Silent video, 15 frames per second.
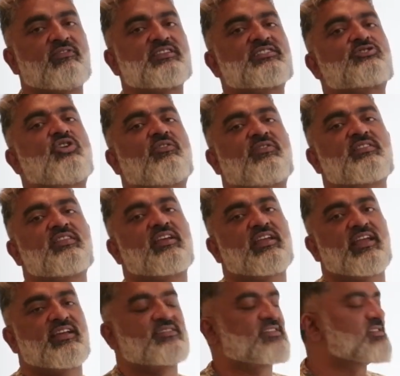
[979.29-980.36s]
Which is often the
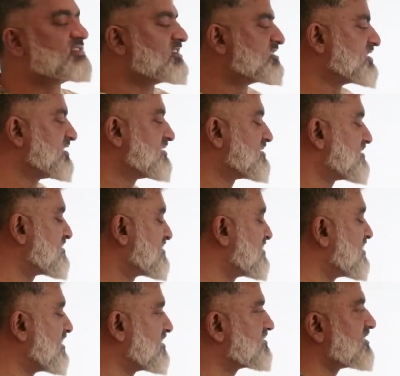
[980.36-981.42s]
case in such cases,
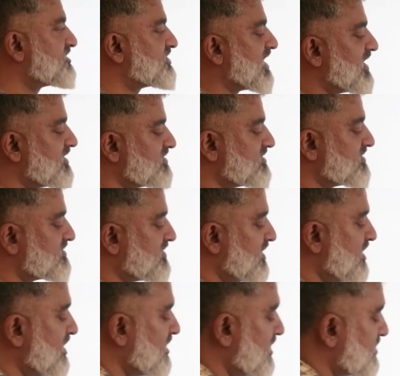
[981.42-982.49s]
such challenges.
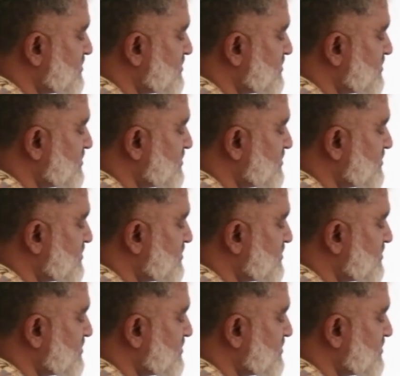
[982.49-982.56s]
So